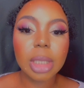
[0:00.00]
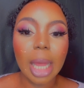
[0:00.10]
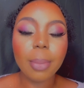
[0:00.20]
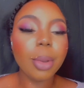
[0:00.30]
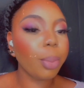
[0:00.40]

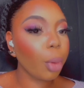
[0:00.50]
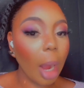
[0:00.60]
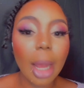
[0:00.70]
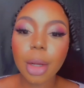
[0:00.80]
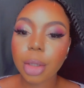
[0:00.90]
that be
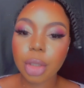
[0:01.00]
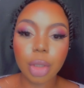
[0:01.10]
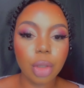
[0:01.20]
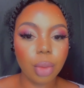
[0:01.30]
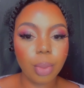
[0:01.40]
prior
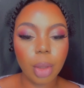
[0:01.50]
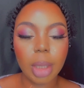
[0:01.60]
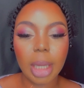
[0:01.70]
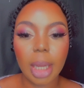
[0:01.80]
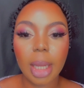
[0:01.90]
to you
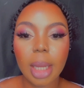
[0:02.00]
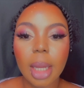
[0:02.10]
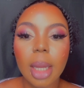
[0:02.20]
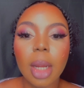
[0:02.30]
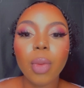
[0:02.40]
booking
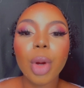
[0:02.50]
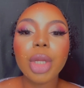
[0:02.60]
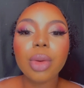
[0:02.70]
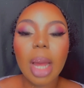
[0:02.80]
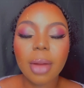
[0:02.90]
where
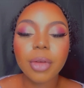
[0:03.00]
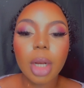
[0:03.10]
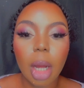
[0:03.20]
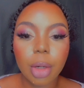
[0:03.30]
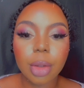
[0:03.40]
you have
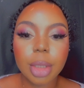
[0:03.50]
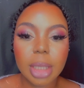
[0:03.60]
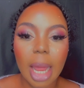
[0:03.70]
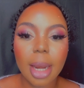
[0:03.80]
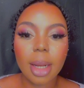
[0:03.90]
an
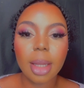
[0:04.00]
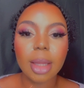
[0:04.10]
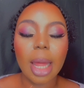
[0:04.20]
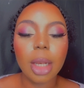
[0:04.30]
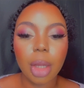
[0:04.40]
understanding
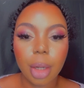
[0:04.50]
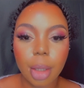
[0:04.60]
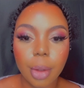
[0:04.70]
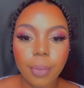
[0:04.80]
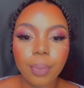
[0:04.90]
that
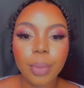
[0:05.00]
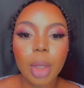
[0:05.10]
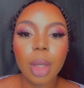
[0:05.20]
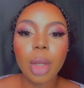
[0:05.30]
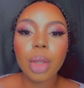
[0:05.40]
look
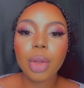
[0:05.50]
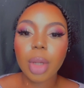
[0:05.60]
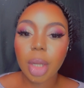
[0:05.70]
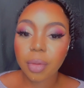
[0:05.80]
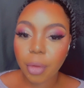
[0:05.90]
you
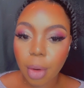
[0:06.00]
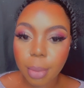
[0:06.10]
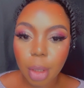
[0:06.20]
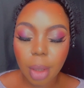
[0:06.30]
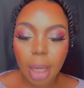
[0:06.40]

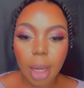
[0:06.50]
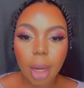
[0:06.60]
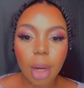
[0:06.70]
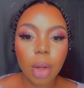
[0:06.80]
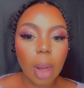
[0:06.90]
confirm you're
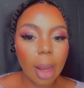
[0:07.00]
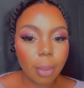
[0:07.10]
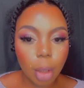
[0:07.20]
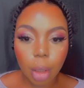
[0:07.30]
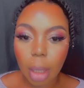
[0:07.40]
here
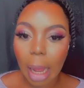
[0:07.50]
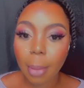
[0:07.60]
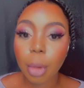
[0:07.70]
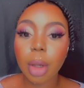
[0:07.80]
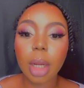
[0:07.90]
i'm gonna
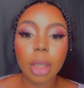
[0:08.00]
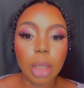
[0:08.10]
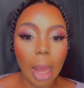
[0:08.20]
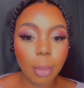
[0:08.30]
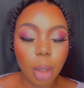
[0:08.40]
i'm gonna
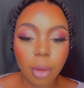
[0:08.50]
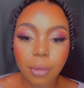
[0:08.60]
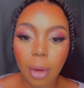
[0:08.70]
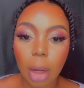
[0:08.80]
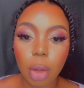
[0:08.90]
i'm gonna
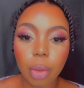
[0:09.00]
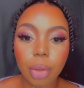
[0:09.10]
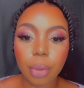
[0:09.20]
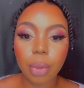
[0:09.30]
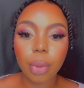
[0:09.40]
follow
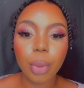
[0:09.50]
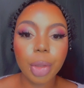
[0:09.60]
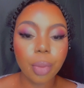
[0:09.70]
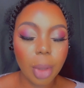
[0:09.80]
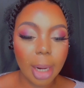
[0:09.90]
through
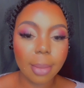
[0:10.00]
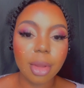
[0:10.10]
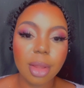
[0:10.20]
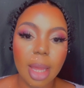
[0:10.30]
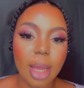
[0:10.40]
with what i'm
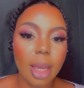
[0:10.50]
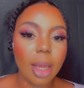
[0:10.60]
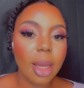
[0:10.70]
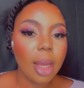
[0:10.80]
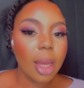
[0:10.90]

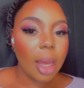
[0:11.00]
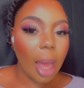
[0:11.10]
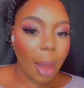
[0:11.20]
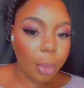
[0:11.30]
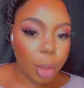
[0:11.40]
saying
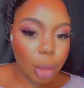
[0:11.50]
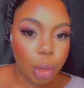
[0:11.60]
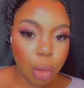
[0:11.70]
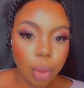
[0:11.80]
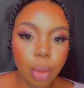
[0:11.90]
i'm gonna
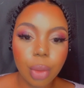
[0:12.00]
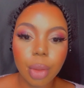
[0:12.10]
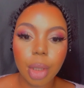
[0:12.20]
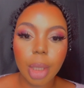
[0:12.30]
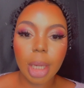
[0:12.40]
show you
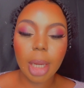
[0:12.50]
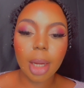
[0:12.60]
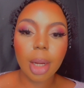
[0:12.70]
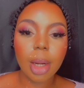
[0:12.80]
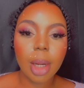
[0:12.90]
your
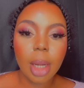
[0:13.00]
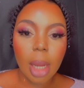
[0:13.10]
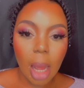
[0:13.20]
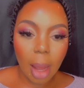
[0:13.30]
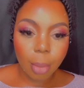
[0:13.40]
hair.
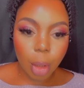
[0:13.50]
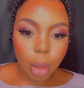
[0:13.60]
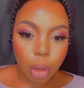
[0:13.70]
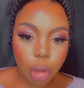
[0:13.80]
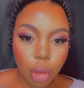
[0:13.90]
i'm
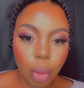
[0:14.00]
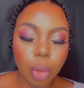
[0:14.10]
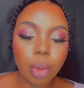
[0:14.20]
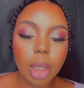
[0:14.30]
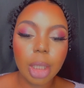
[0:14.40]
gonna show
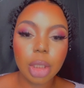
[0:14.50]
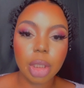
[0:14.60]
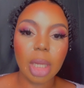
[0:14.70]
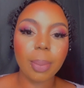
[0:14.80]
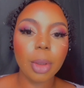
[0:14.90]
you each
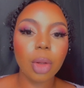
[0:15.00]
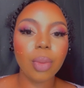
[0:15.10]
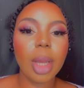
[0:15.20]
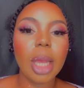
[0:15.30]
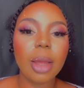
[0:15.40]
step of the
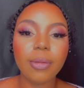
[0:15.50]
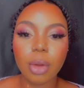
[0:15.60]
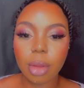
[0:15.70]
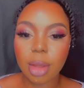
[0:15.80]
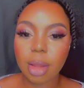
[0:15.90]
way if
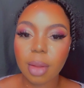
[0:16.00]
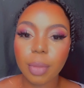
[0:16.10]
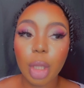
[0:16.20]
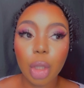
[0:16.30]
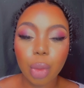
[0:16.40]
you see
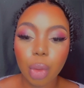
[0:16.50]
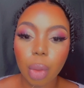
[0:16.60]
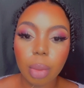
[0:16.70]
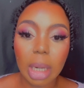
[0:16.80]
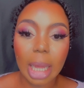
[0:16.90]
something you
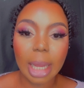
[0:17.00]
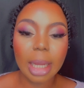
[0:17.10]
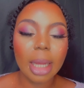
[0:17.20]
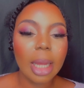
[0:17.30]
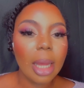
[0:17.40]
don't
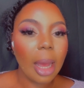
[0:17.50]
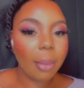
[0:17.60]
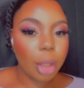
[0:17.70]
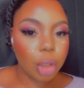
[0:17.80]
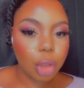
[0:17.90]
like
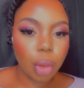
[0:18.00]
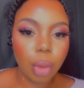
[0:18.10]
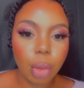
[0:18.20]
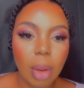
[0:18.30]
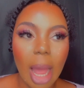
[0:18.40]
i'm gonna show
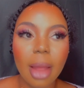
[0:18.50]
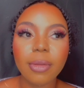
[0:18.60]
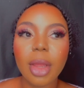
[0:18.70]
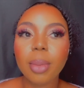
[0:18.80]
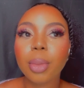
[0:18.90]
you
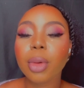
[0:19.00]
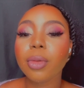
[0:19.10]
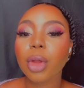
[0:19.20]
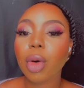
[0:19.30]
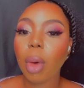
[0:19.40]
i've
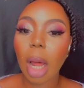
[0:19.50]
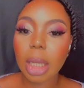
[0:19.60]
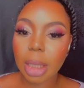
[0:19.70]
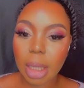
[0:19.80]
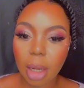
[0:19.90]
improved the
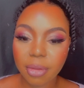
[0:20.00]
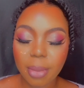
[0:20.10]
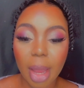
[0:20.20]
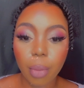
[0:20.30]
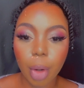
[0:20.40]
quality of
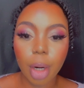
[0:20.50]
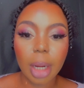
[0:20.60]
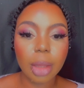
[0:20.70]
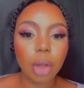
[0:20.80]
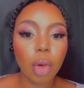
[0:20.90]
my
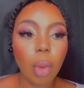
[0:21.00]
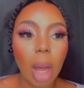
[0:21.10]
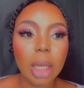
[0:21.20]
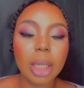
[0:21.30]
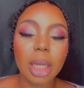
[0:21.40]
work and the
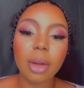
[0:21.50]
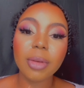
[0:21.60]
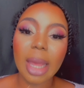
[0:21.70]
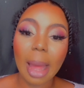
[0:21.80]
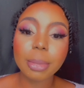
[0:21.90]
quality
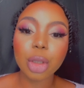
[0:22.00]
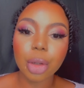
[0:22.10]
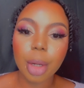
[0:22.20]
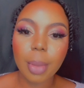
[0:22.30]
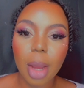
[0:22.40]
of
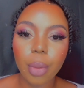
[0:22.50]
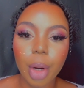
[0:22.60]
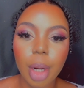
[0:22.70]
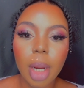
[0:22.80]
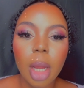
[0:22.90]
capturing my
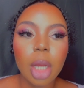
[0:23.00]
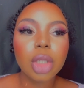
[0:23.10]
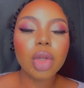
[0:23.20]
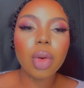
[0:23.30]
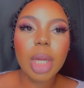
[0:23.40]
work
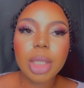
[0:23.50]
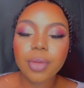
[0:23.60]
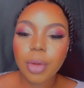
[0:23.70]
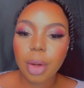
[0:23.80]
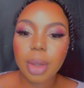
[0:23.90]
so it's
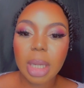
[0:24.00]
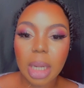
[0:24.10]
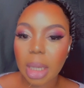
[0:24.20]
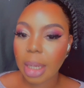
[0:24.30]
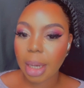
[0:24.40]
very
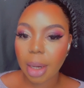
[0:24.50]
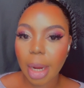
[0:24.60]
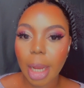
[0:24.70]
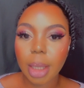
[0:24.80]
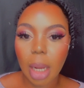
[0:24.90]
clear
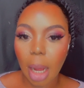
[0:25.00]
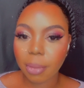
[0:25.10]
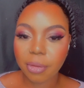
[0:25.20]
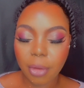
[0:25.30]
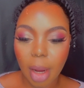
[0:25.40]
and
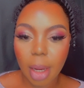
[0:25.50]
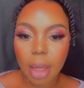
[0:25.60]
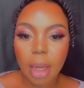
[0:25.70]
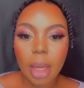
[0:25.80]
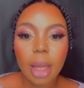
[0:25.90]
upfront
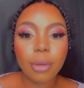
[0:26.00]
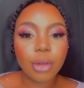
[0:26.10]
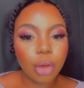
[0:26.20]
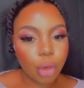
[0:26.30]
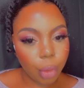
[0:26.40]

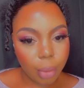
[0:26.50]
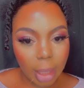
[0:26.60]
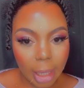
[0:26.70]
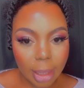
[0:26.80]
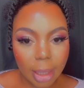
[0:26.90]
if you don't
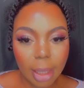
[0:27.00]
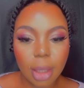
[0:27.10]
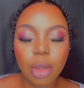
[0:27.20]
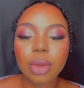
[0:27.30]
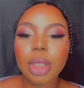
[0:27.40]
like
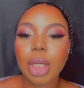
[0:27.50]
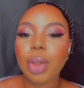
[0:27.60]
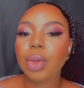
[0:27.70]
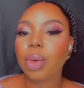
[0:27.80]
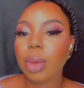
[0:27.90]
it, you say
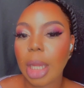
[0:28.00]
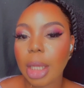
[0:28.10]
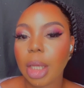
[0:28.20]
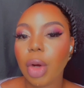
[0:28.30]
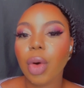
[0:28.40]
you don't
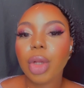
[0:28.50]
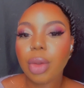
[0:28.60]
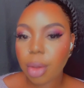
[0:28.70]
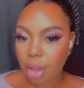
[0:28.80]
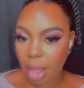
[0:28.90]
like it, or
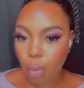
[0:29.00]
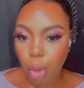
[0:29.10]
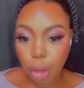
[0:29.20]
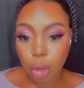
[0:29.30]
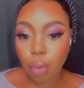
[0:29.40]
you say
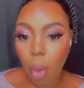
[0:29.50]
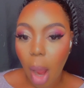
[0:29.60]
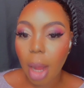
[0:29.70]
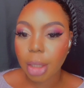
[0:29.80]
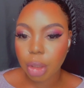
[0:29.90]
what you
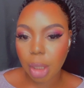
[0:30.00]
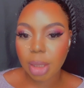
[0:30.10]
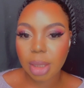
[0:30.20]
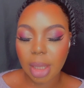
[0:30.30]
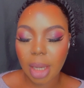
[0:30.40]
want
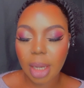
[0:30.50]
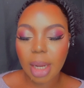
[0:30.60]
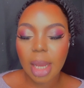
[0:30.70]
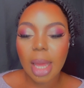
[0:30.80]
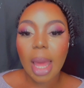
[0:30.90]
adjusted,
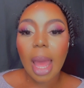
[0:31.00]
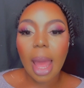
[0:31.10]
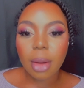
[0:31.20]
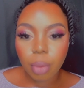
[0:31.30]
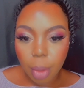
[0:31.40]

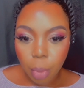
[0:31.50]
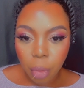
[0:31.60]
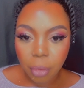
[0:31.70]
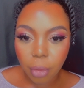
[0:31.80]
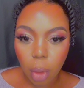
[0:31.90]
and we
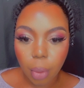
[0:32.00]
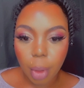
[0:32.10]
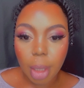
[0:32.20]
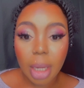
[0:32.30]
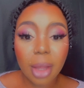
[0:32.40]
move
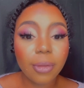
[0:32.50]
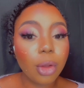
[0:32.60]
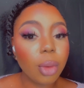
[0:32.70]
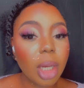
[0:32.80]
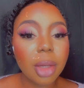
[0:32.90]
forward. If
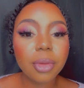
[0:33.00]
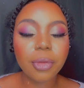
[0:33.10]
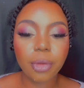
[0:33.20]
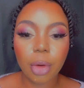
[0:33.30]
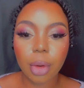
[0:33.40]
you
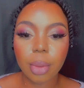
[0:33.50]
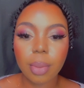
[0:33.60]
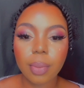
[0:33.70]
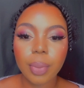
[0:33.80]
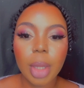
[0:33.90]

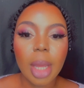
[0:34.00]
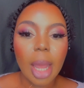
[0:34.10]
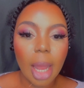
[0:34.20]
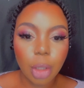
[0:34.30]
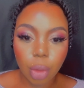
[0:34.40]
confirm
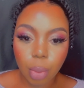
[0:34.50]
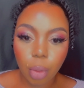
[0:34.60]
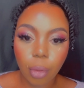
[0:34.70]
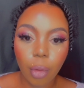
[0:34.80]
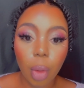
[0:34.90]
and you
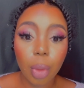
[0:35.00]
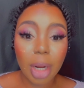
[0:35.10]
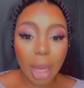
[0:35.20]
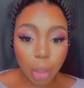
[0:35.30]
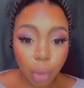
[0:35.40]
move
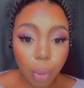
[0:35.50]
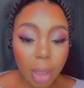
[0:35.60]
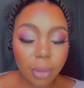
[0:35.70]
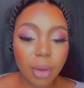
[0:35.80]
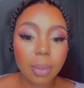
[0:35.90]
forward and you
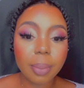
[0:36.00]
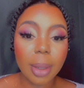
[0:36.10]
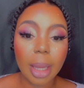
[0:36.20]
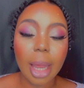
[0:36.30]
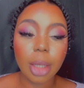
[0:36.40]
even
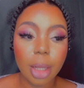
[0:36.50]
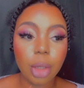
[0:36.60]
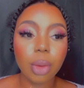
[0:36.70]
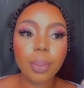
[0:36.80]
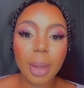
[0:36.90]
and
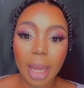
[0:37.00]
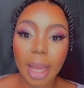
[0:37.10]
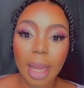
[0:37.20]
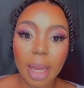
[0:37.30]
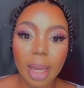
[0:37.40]
then you
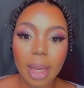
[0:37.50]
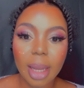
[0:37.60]
pay,